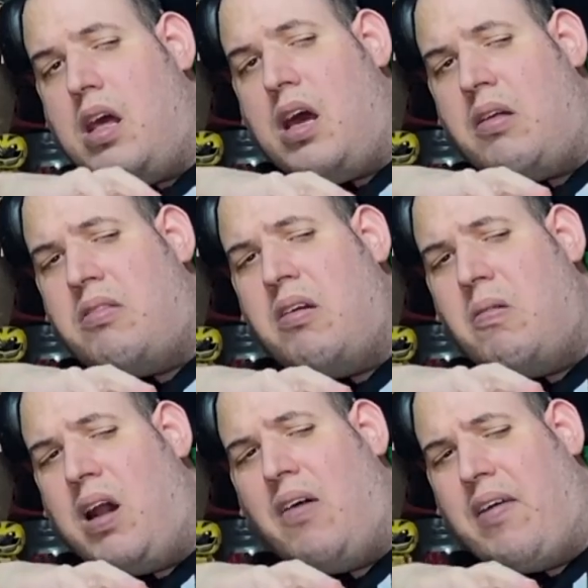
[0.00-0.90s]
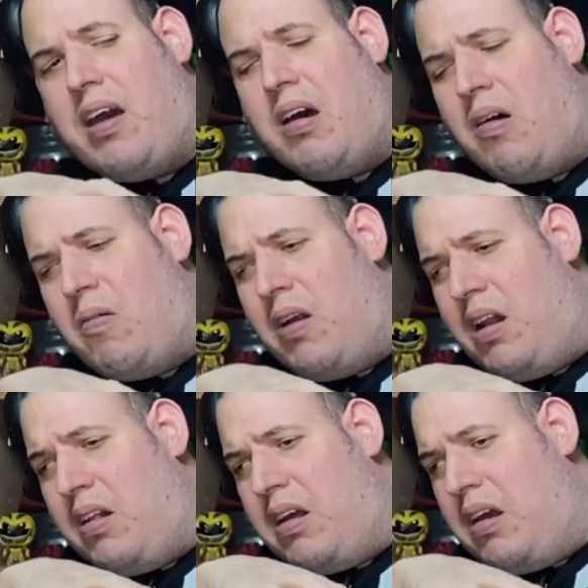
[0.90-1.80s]
I do love it, I
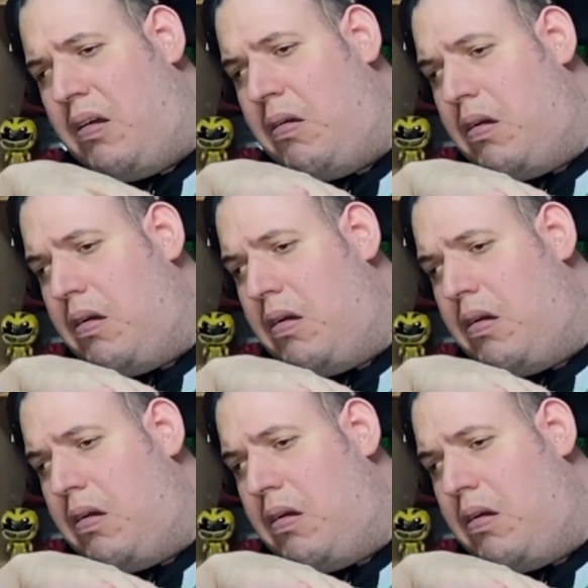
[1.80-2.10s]
really do.